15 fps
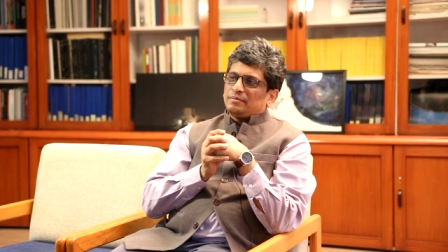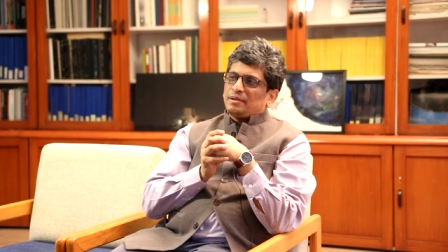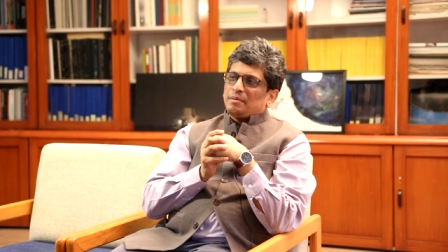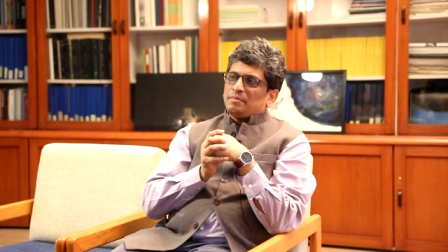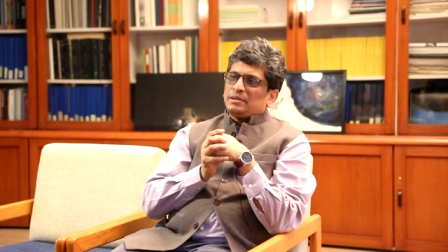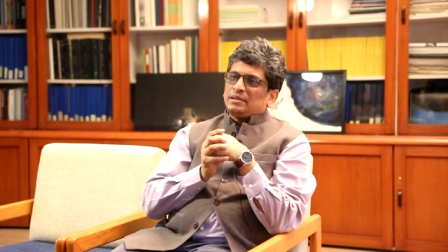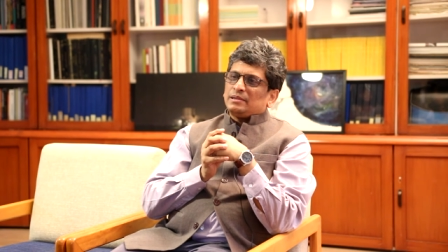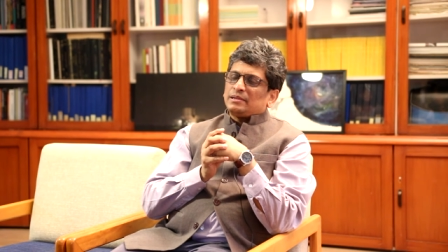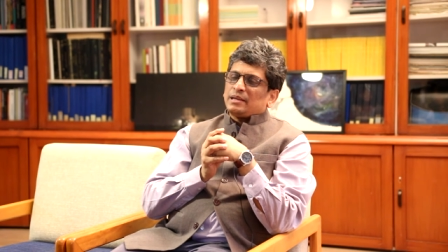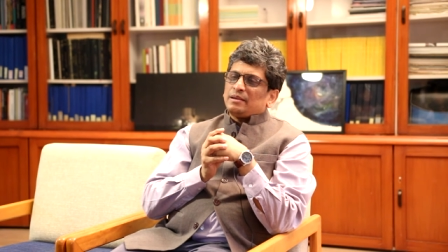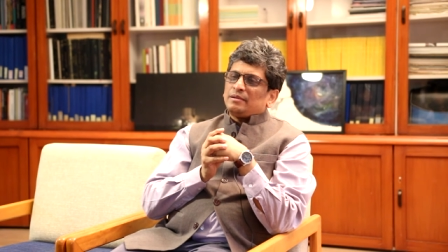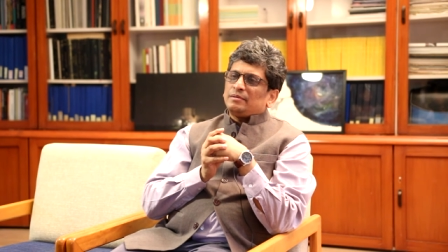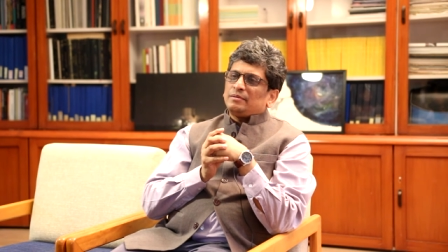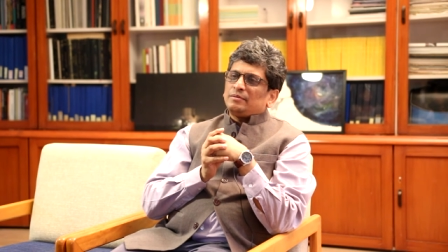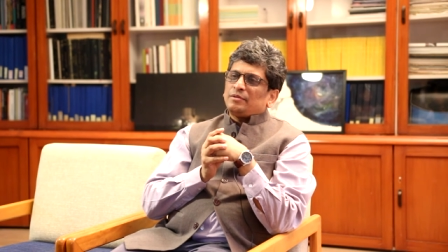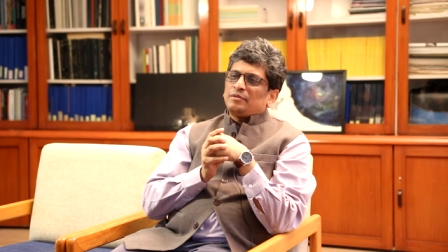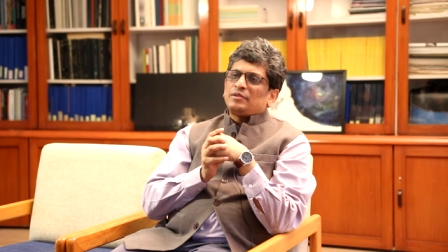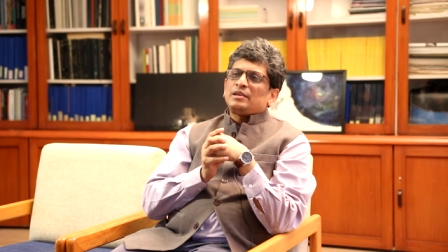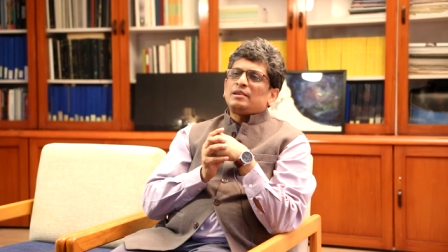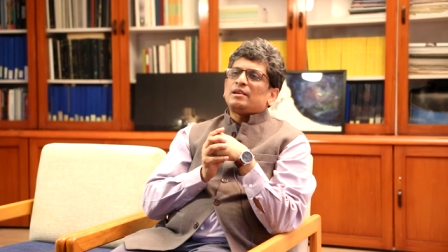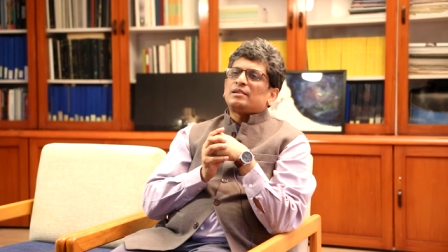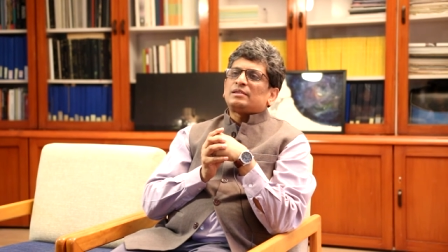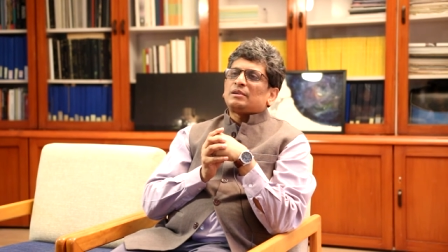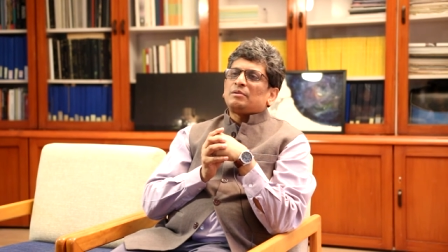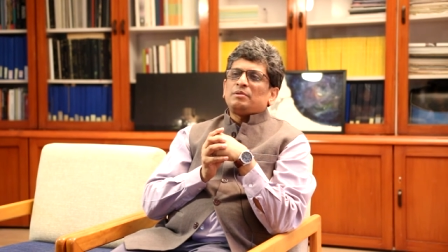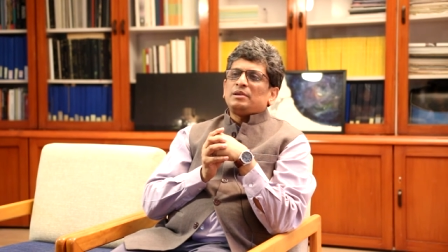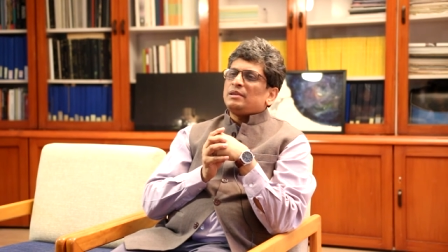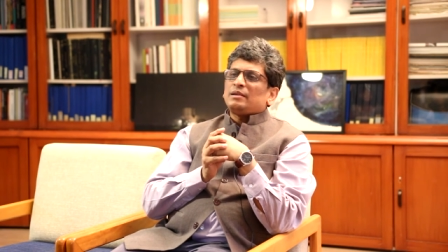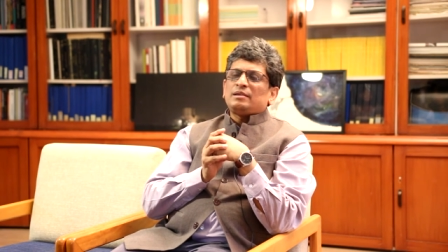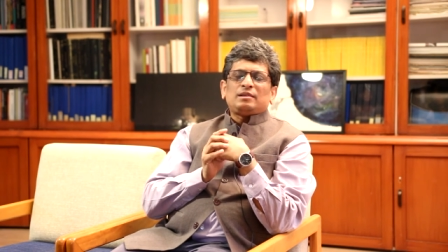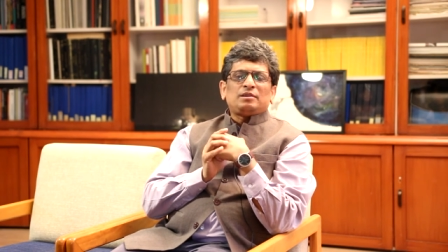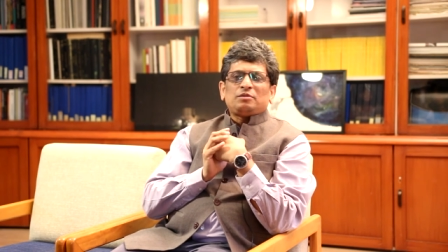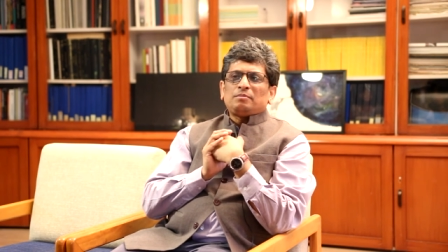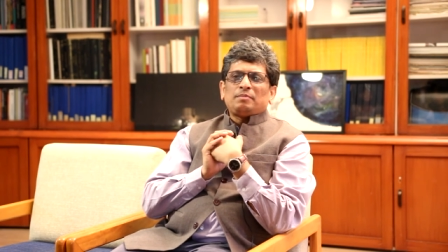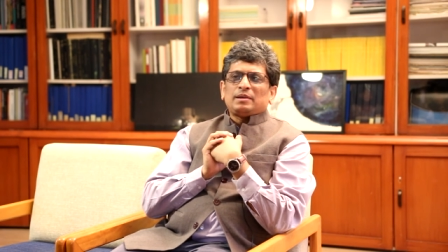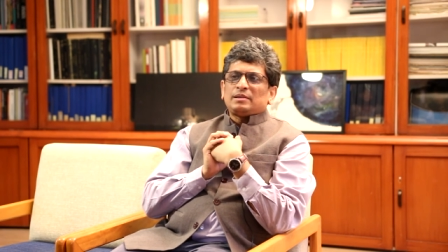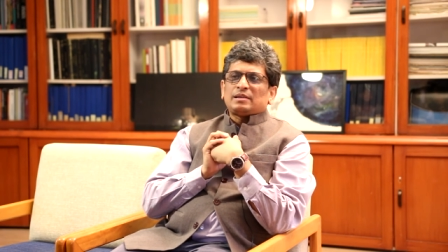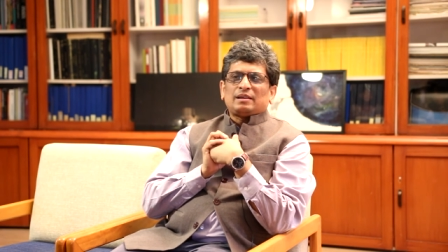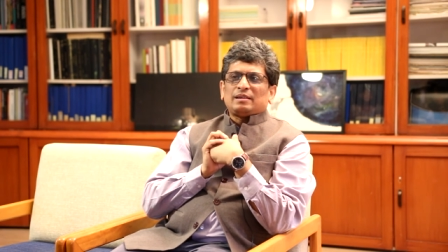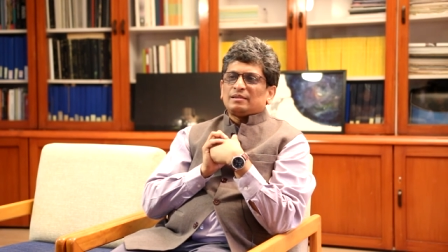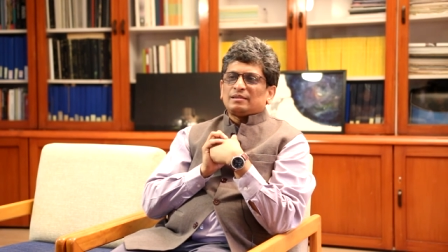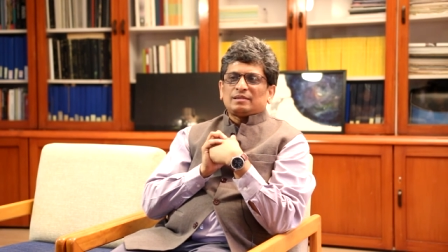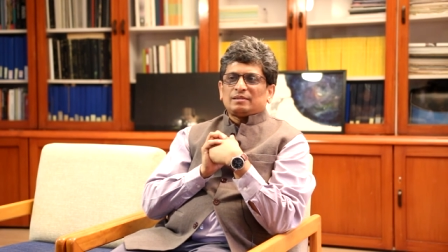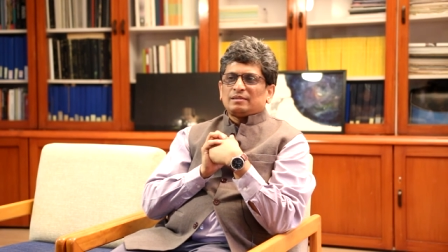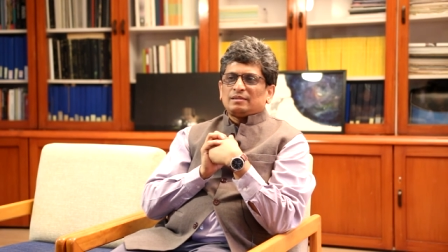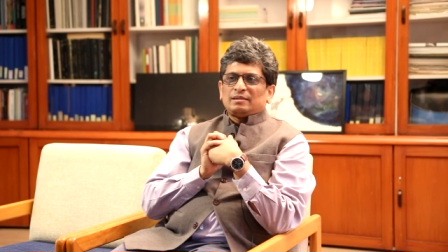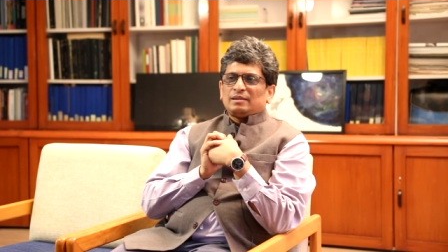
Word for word: I mean, till ten, fifteen years ago, India didn't do big science.